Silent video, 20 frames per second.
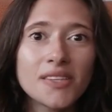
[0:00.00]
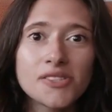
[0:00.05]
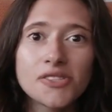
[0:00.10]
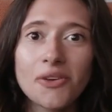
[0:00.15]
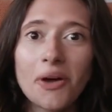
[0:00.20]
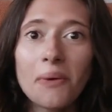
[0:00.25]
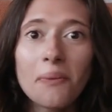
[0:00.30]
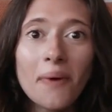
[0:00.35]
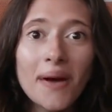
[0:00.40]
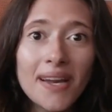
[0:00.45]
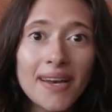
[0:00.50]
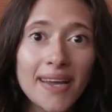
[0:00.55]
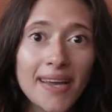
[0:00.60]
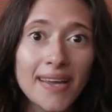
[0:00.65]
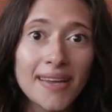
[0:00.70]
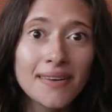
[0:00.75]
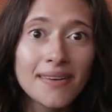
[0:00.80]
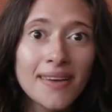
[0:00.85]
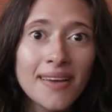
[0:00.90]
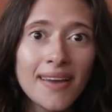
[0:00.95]
So I went
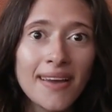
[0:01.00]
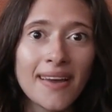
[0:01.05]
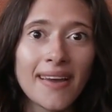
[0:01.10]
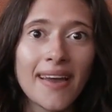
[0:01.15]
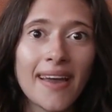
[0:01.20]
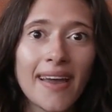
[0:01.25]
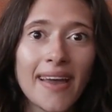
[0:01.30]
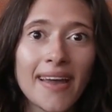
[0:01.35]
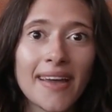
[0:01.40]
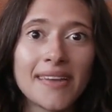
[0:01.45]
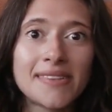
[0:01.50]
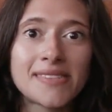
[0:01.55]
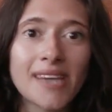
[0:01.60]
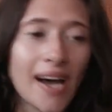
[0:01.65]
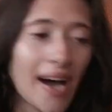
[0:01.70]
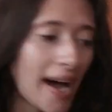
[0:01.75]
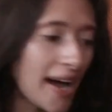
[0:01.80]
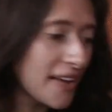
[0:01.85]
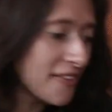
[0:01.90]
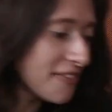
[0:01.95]
in, and I